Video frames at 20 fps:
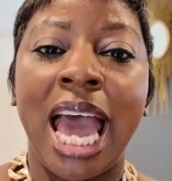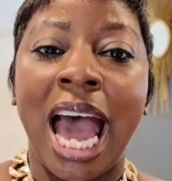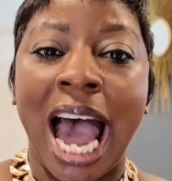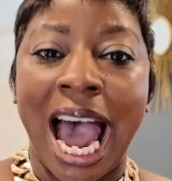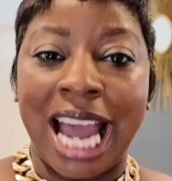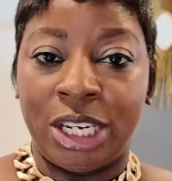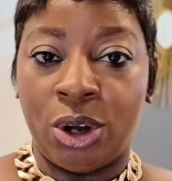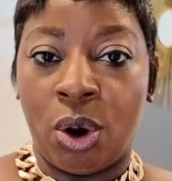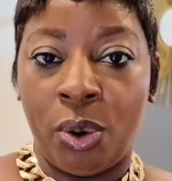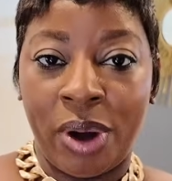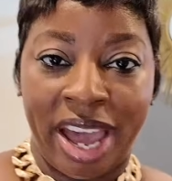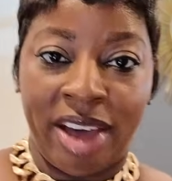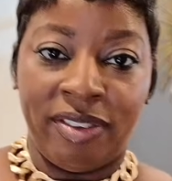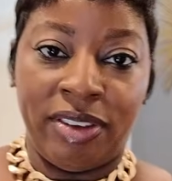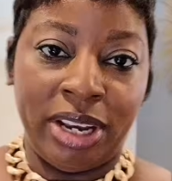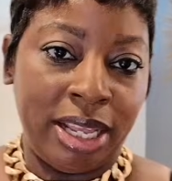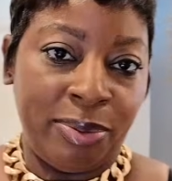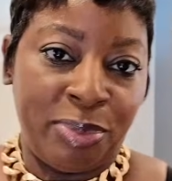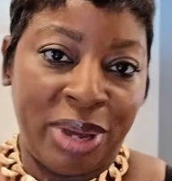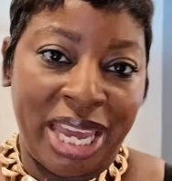I don't have
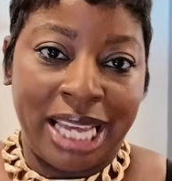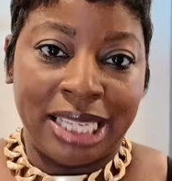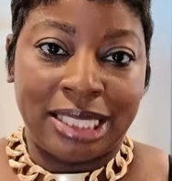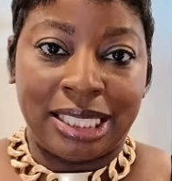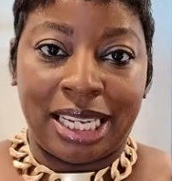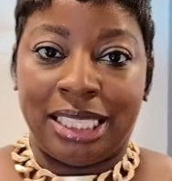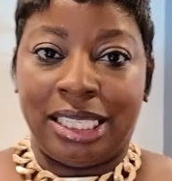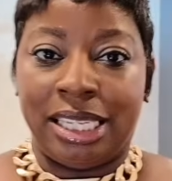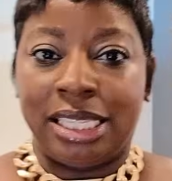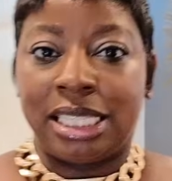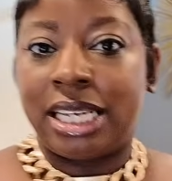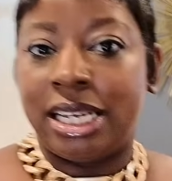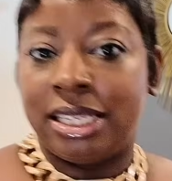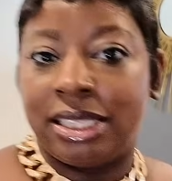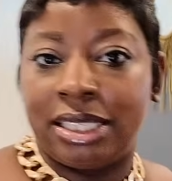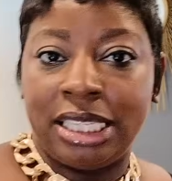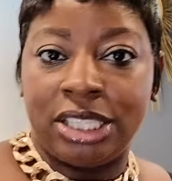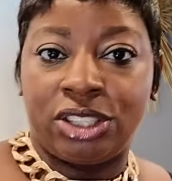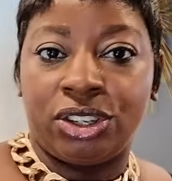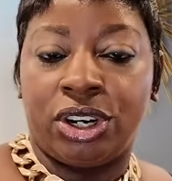any pants like this because
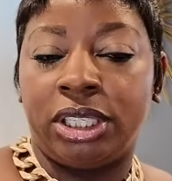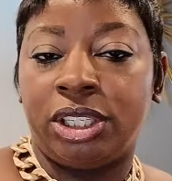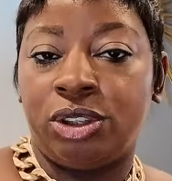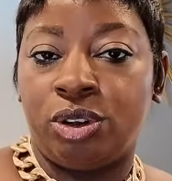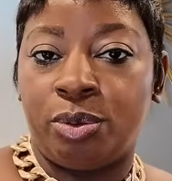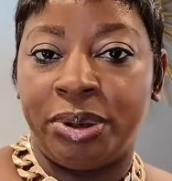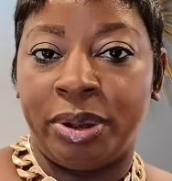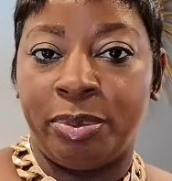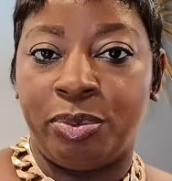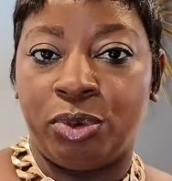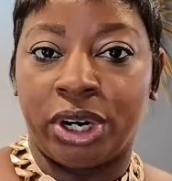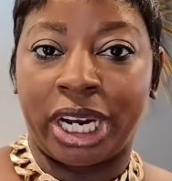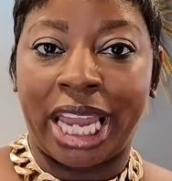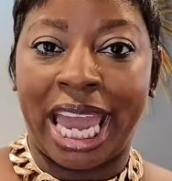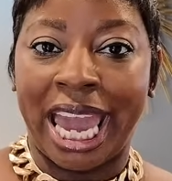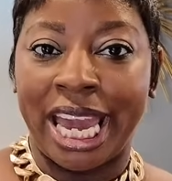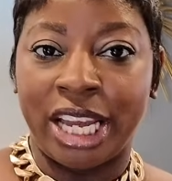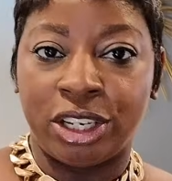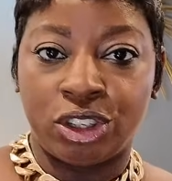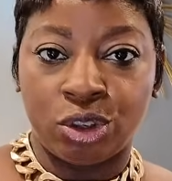these are a little bit more
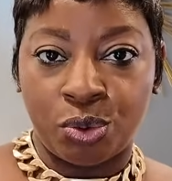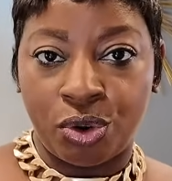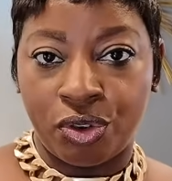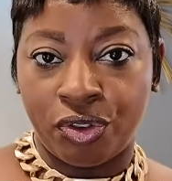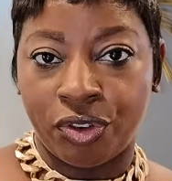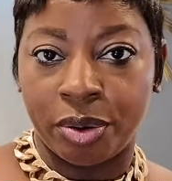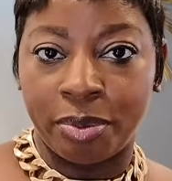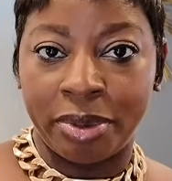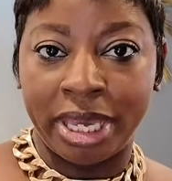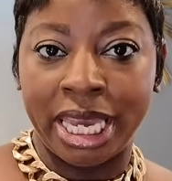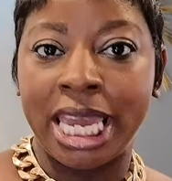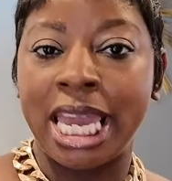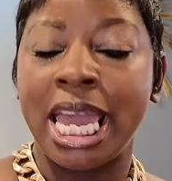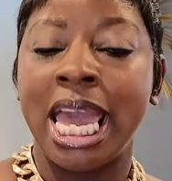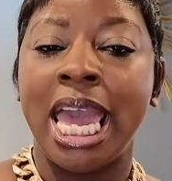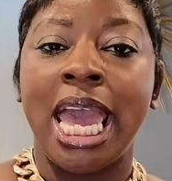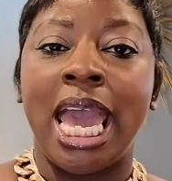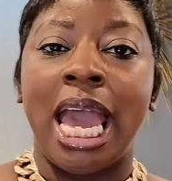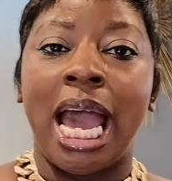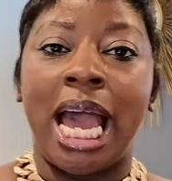casual for me,
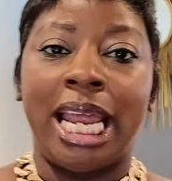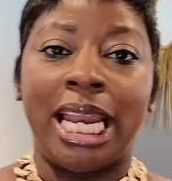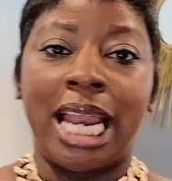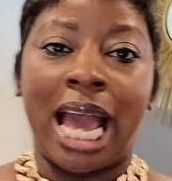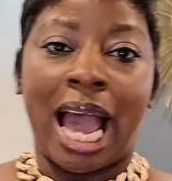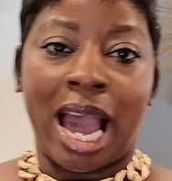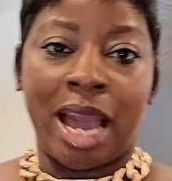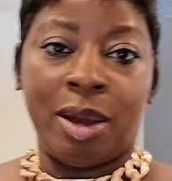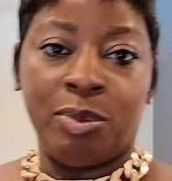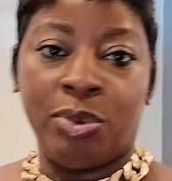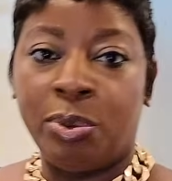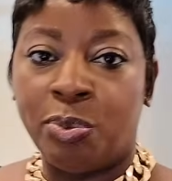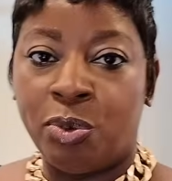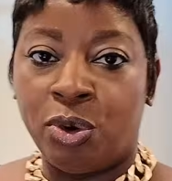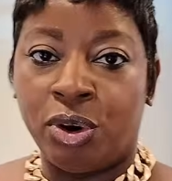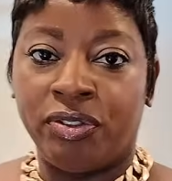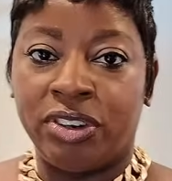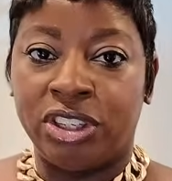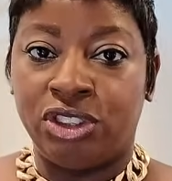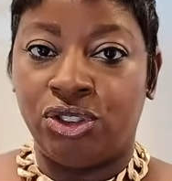and I'm a
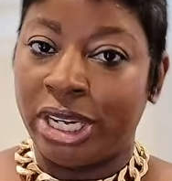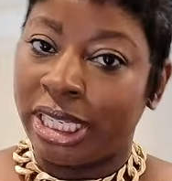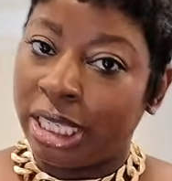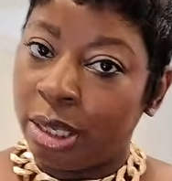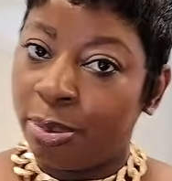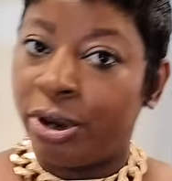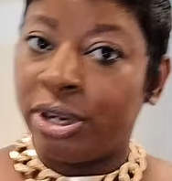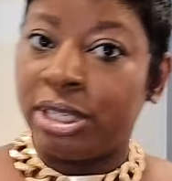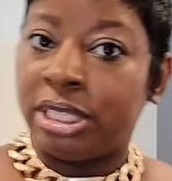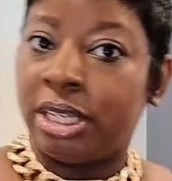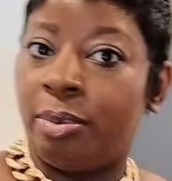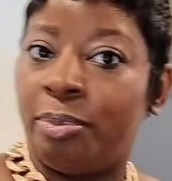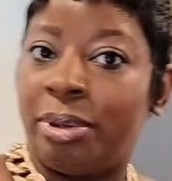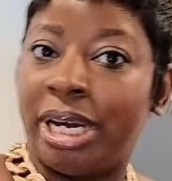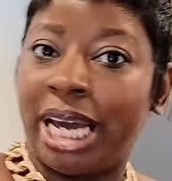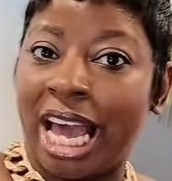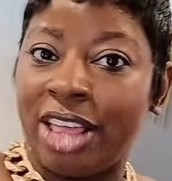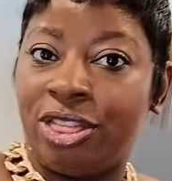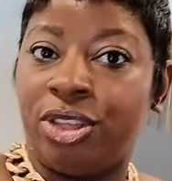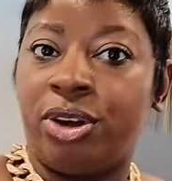more of a dressy person, but
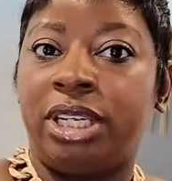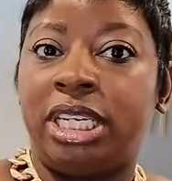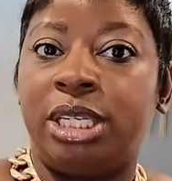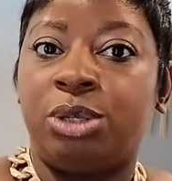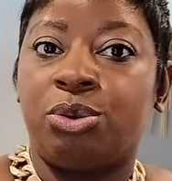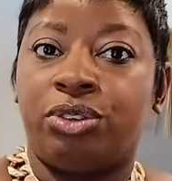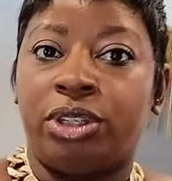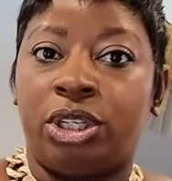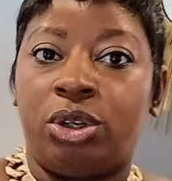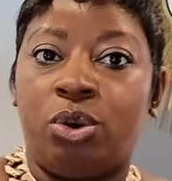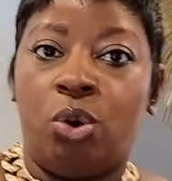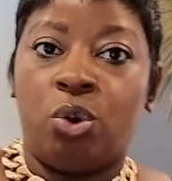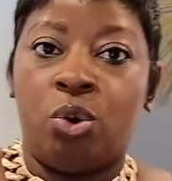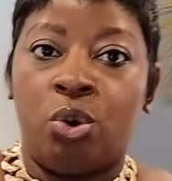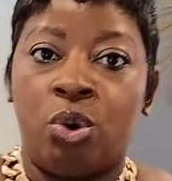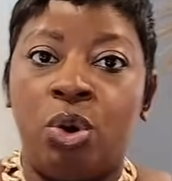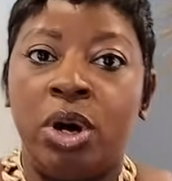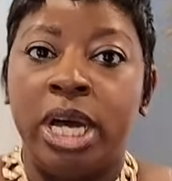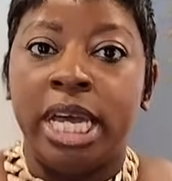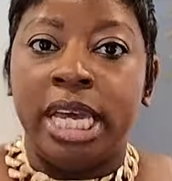I thought these were really
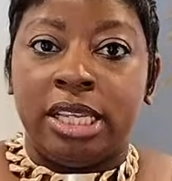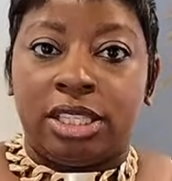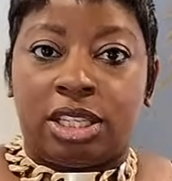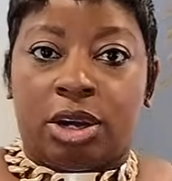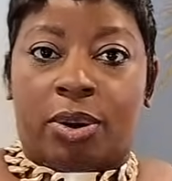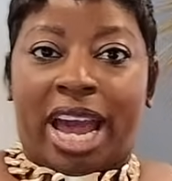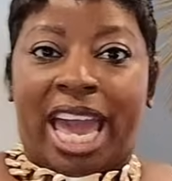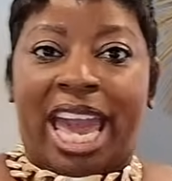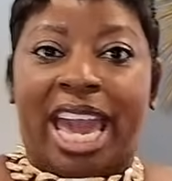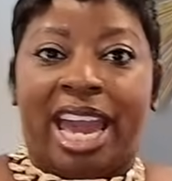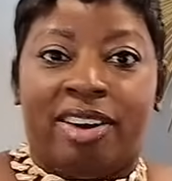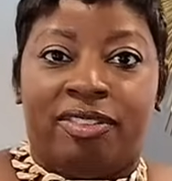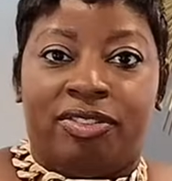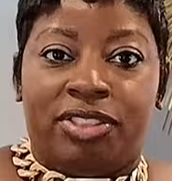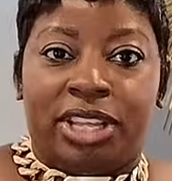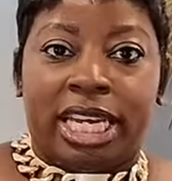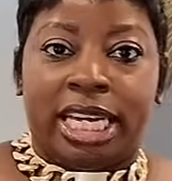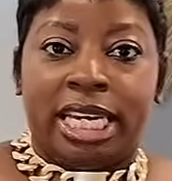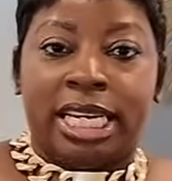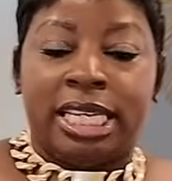cool. So I have
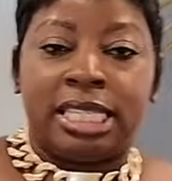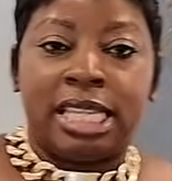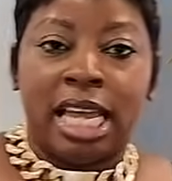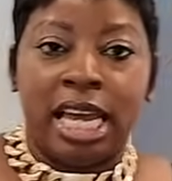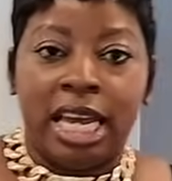these